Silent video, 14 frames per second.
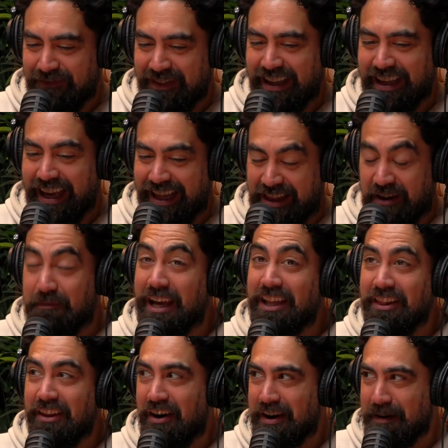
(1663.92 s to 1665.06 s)
Yeah, there'll be a
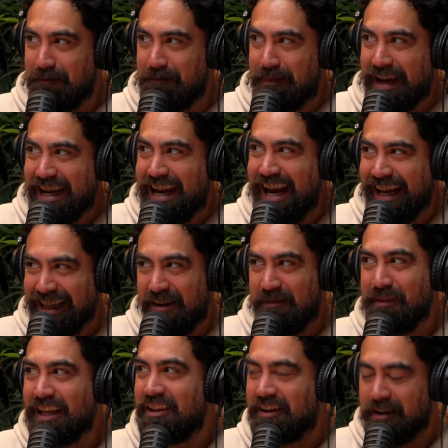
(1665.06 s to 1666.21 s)
lot of
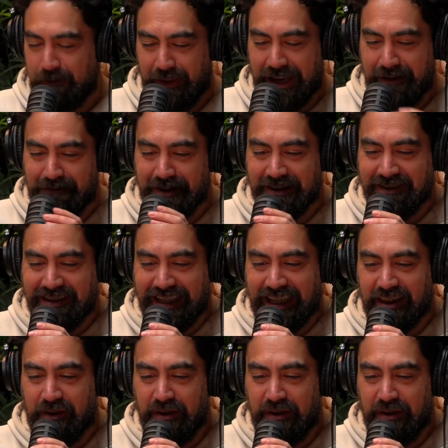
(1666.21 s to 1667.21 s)
beatboxing at the